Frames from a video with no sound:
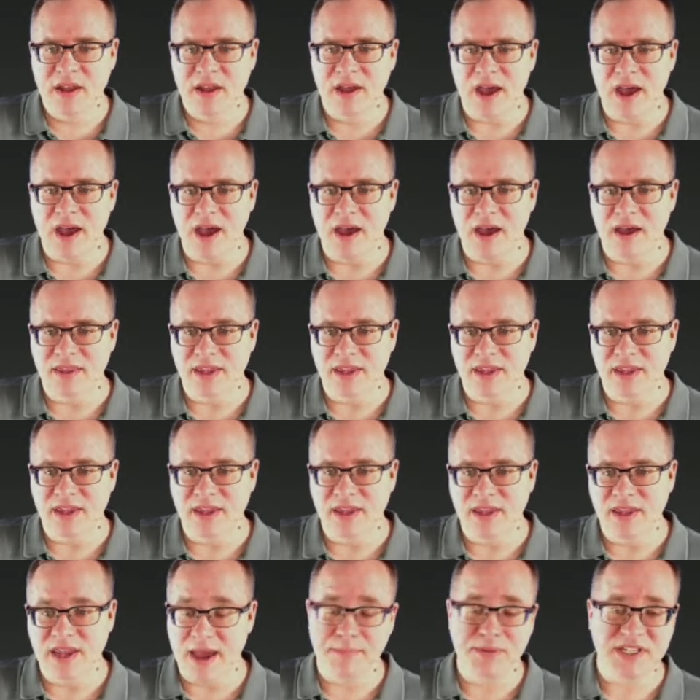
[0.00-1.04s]
The
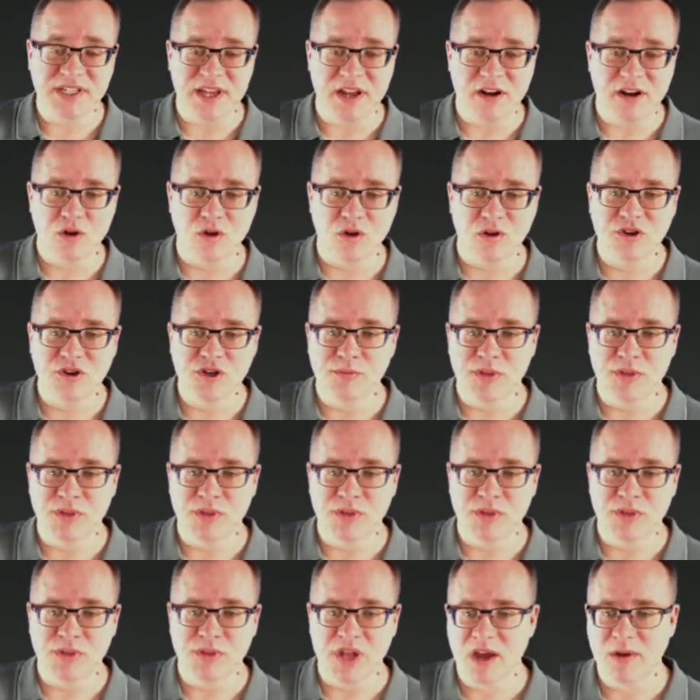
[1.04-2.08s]
Epicenter ColdFusion
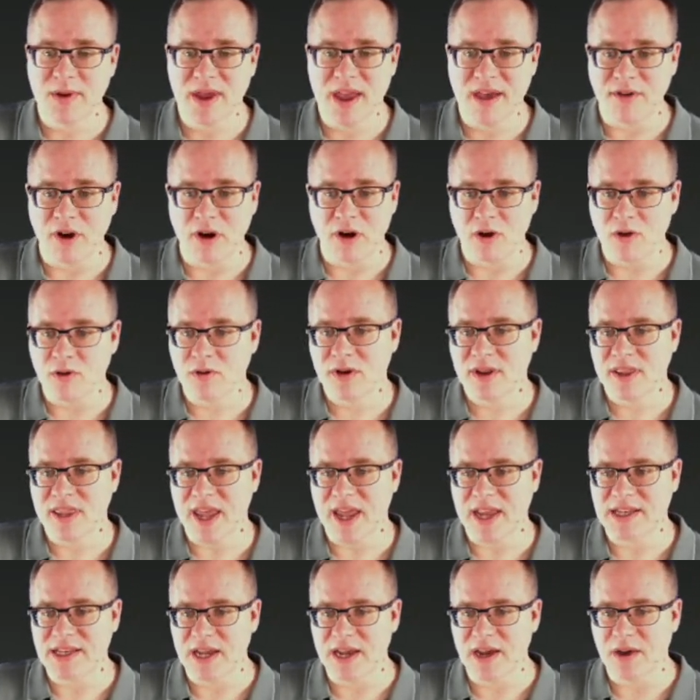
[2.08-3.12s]
blog, we have our own
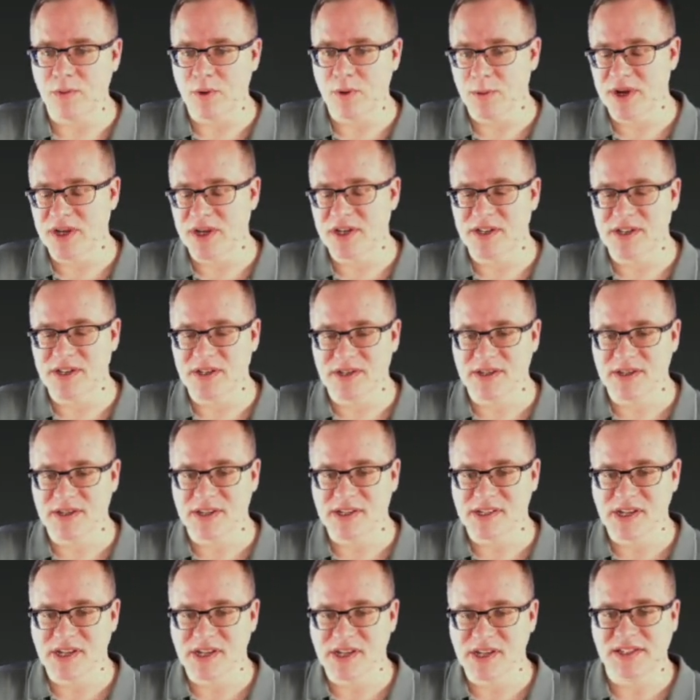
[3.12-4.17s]
that where we
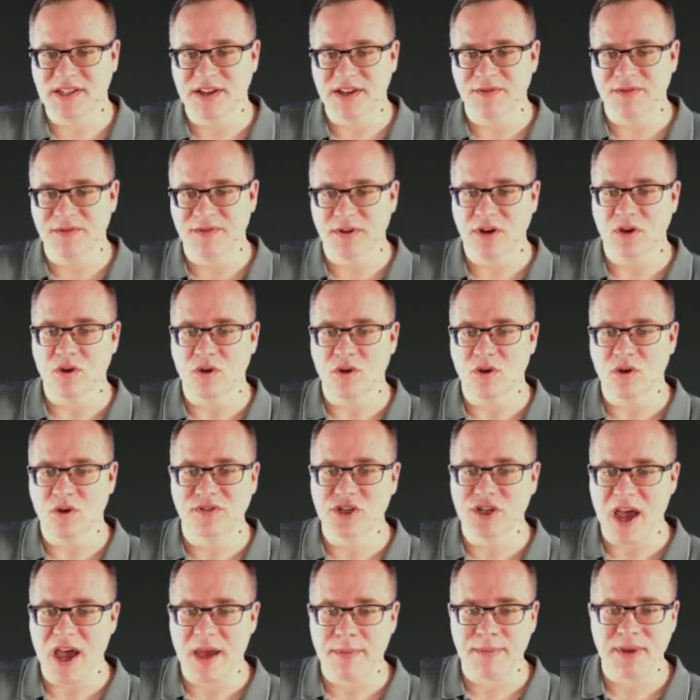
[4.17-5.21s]
discuss different ColdFusion
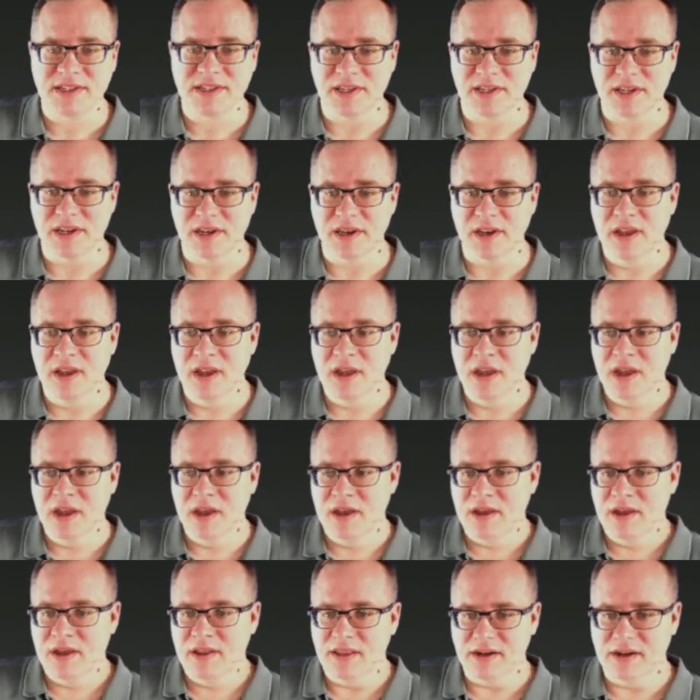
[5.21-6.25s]
topics and
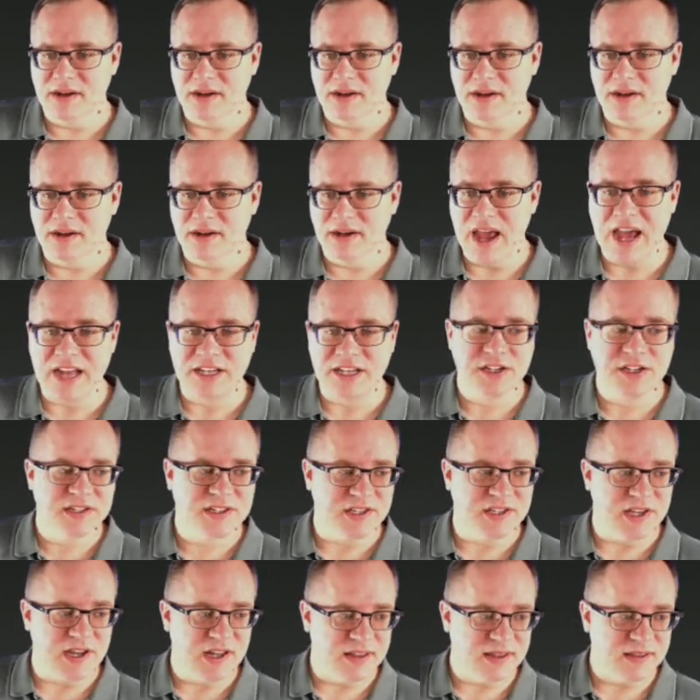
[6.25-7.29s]
little
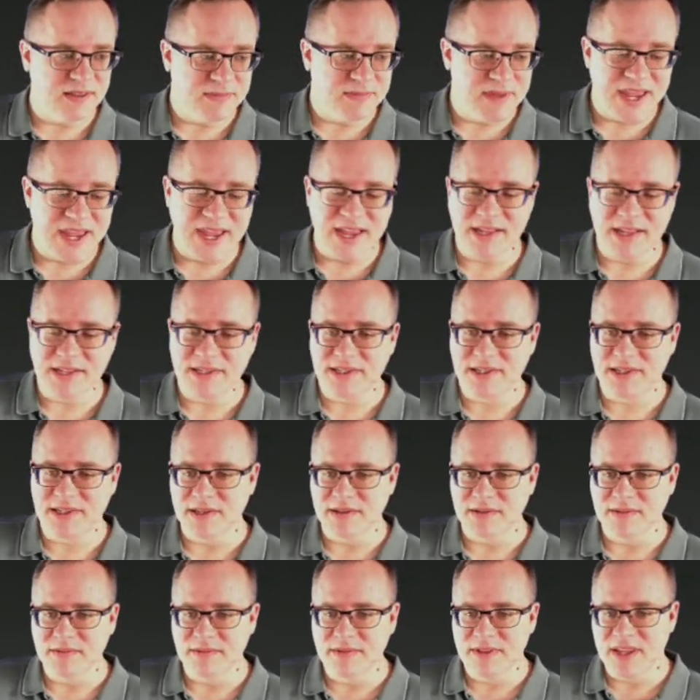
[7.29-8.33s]
gotchas and hints
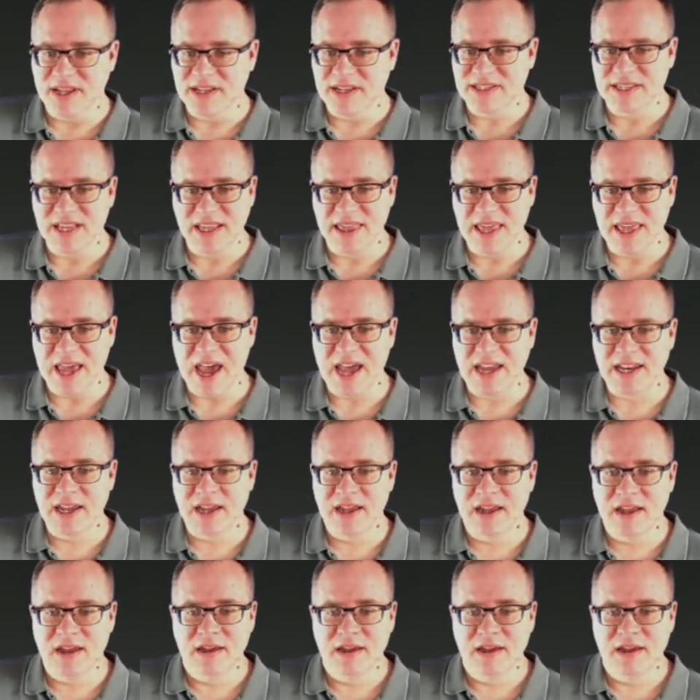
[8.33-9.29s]
and things like that.